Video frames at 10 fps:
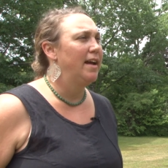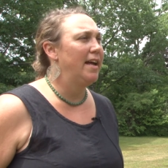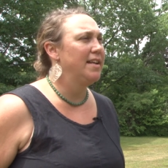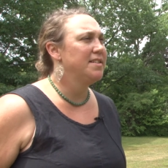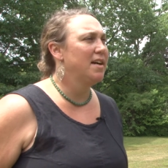
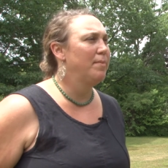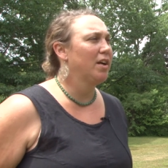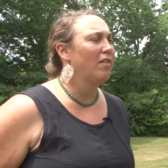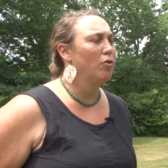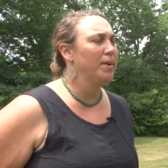anytime the
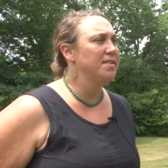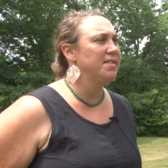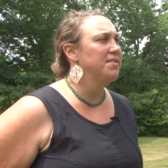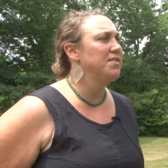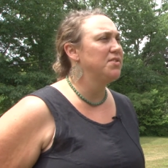government
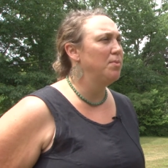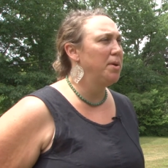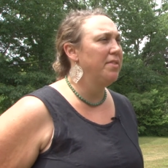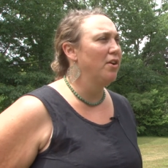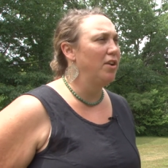ceases to
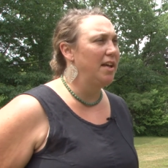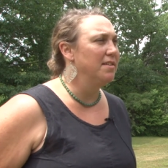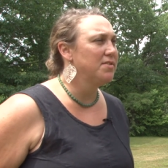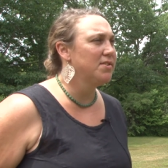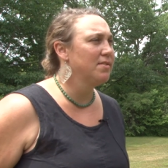meet their
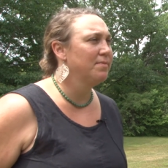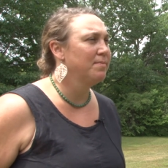needs.